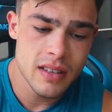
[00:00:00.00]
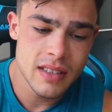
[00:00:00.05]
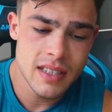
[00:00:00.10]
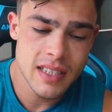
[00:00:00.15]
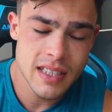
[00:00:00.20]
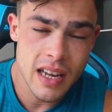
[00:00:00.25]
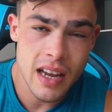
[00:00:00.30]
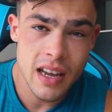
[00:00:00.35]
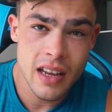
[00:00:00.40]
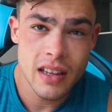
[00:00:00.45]

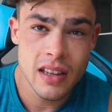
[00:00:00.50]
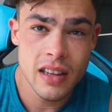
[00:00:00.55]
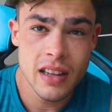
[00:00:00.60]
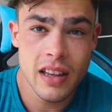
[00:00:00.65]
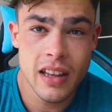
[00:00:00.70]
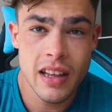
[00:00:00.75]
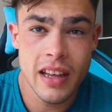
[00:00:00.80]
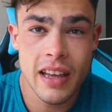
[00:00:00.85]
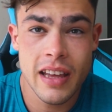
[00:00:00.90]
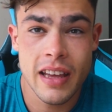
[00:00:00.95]
style
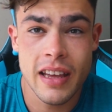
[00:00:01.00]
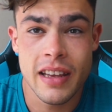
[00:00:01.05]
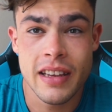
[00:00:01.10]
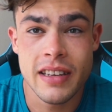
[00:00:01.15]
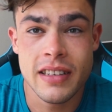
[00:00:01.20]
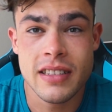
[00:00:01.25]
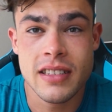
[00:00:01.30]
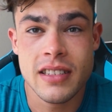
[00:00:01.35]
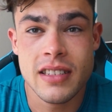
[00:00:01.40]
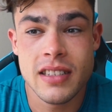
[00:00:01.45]

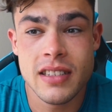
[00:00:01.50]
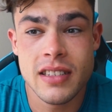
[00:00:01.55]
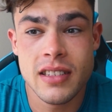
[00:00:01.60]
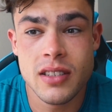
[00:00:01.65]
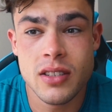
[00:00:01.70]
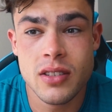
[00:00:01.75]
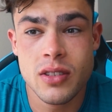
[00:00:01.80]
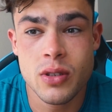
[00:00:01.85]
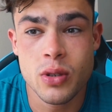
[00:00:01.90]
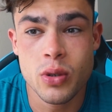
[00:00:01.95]
and
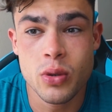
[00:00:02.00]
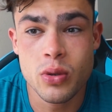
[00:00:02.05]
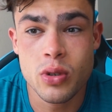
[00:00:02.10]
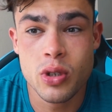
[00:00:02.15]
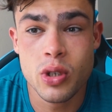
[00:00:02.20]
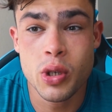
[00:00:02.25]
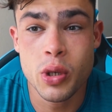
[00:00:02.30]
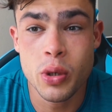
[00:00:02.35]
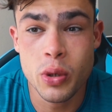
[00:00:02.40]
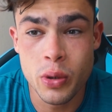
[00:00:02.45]

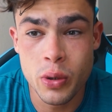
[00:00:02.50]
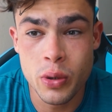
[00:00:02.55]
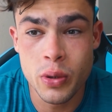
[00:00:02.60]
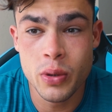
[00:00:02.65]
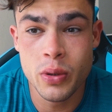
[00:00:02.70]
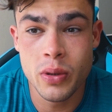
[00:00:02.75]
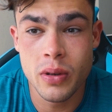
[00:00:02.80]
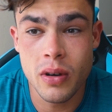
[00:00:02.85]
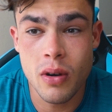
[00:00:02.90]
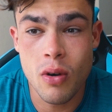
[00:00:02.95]
do
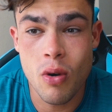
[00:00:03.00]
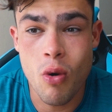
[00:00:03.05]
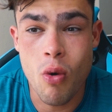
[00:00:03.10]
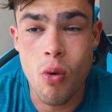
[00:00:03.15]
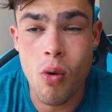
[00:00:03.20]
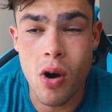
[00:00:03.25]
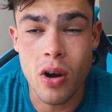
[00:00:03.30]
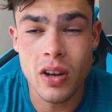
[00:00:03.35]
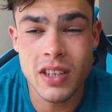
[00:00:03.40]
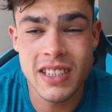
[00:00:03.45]
2
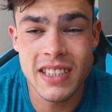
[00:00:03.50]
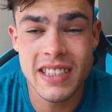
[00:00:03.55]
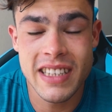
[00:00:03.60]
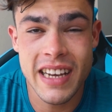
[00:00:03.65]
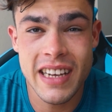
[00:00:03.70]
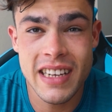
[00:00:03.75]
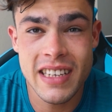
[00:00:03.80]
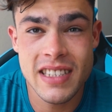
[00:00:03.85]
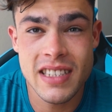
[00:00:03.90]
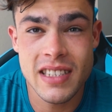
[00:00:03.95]
quad
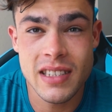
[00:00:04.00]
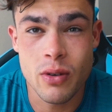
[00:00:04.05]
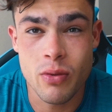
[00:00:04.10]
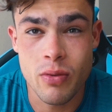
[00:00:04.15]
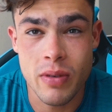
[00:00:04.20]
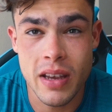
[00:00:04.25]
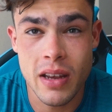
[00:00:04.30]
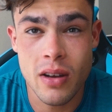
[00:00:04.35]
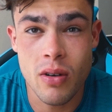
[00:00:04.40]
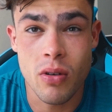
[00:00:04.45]
days a
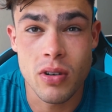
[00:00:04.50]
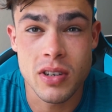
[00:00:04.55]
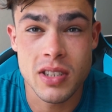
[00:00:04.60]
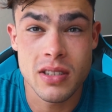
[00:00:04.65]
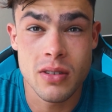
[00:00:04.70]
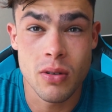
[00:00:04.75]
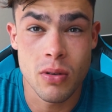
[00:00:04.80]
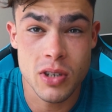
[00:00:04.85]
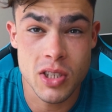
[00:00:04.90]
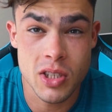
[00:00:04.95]
week, or
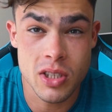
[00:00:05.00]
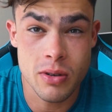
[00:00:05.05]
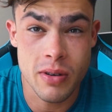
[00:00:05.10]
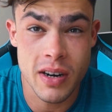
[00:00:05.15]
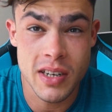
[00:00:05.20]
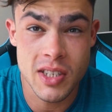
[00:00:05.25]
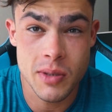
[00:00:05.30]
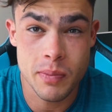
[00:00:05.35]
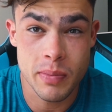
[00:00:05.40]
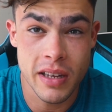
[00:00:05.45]

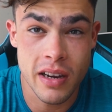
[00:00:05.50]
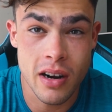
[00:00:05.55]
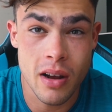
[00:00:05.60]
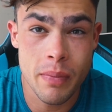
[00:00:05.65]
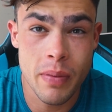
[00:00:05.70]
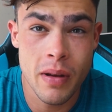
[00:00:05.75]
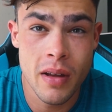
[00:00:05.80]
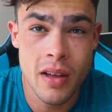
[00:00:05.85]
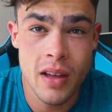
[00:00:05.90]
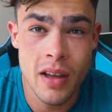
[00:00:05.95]
try to split
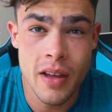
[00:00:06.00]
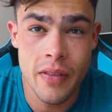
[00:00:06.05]
up